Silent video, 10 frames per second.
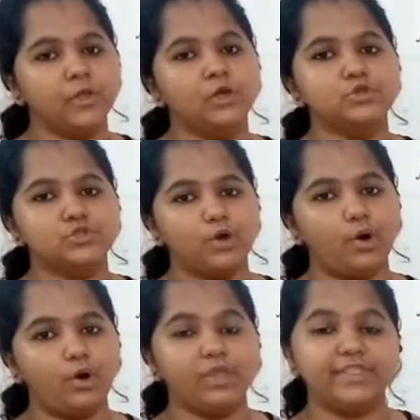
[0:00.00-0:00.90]

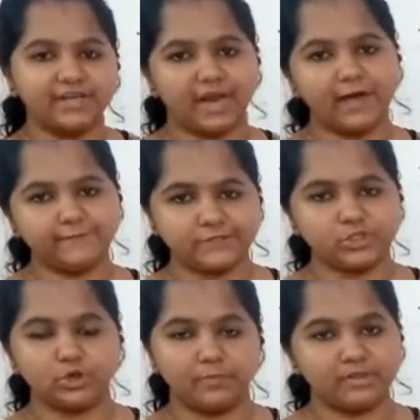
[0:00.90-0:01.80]
So the graft
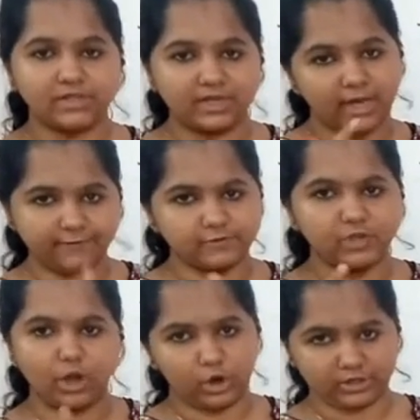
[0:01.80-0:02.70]
of
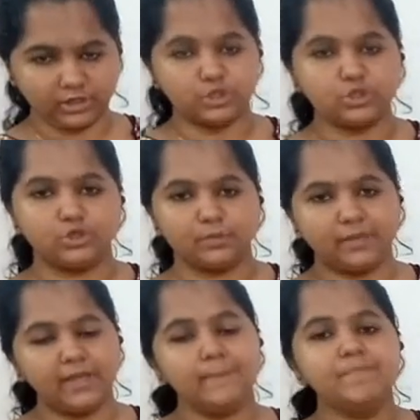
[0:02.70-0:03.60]
the organ should be,